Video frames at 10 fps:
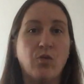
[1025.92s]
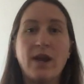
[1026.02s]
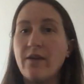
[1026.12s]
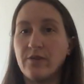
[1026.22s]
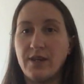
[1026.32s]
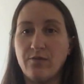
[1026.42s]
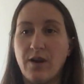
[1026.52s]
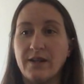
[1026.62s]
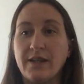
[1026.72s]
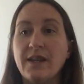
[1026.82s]
whenever he
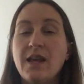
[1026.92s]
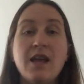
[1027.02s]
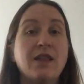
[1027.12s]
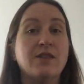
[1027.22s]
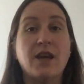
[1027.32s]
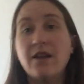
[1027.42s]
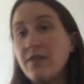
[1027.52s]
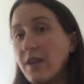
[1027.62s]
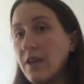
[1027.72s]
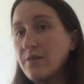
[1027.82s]
wanted. None of
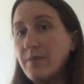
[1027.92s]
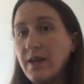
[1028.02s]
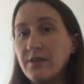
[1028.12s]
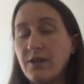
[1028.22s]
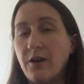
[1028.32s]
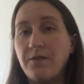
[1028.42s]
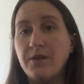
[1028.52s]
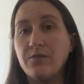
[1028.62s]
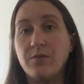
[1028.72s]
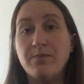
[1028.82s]
the other male
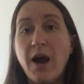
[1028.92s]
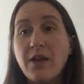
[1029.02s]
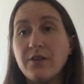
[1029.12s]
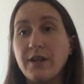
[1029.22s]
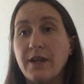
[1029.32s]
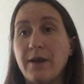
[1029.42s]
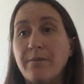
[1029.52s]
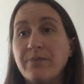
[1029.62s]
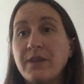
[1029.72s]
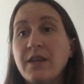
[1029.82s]
dolphins would bother
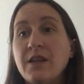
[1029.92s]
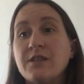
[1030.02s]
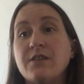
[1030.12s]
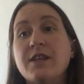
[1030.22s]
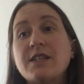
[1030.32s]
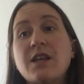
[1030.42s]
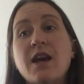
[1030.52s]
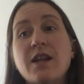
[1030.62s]
him. So this